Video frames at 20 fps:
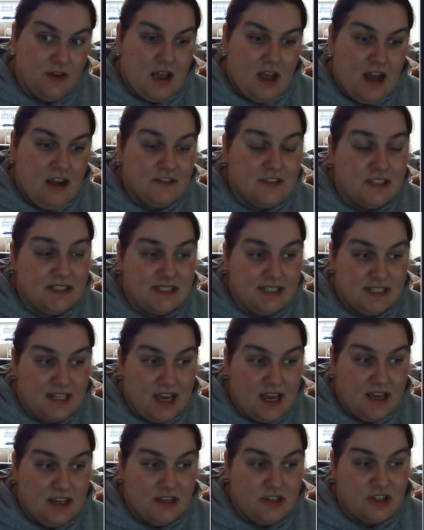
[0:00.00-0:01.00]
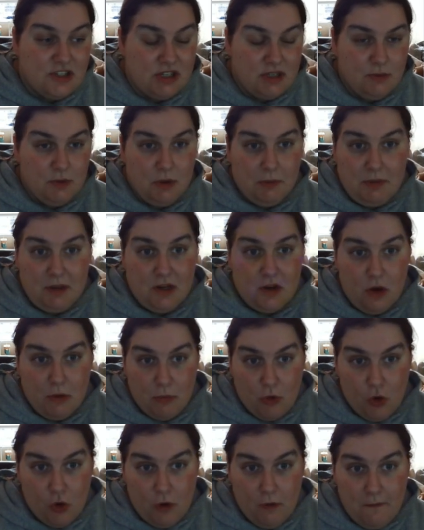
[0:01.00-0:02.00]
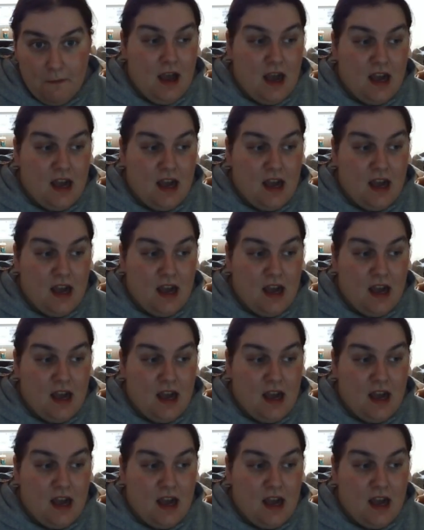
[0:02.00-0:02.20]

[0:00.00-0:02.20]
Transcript: After today, she will be no more.